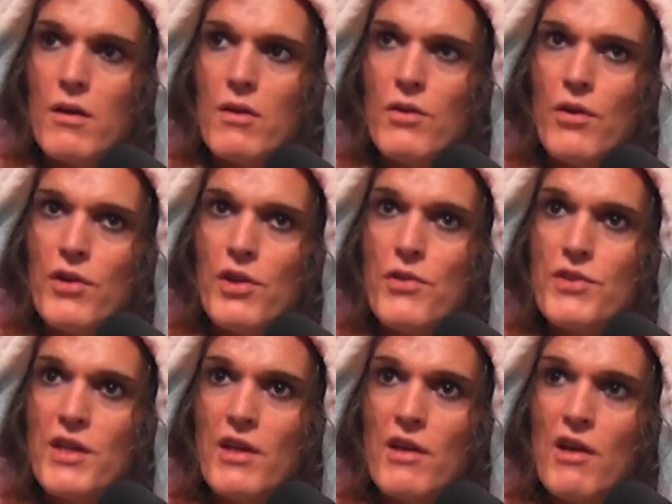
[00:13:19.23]
not
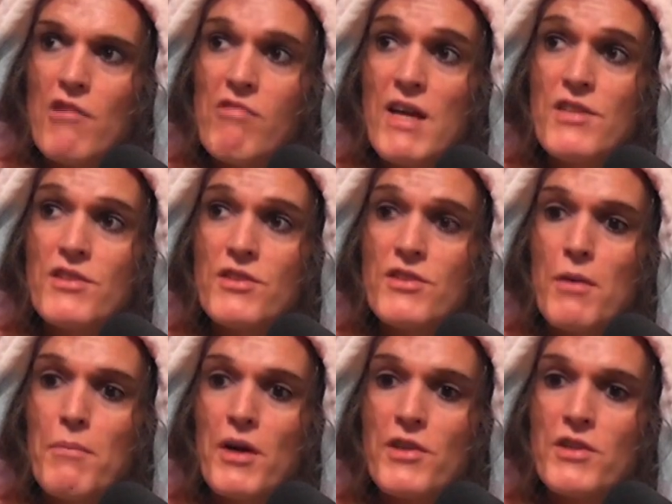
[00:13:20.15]
using erasers so
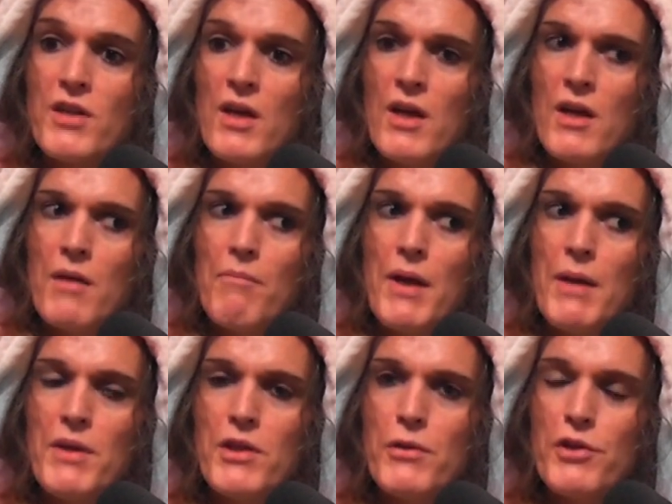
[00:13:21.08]
much.
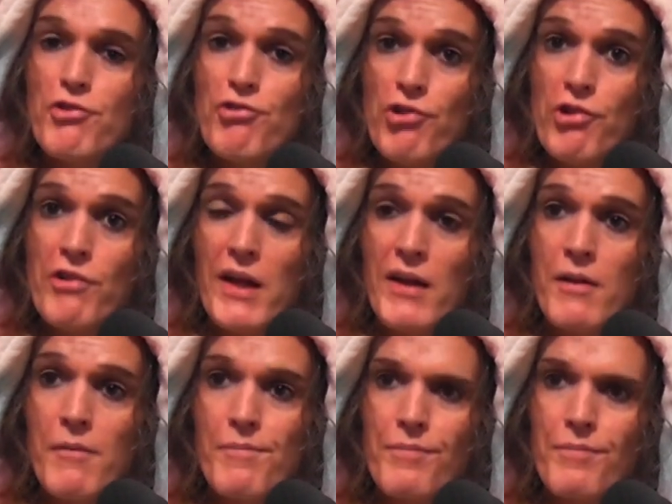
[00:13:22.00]
Maybe do a drawing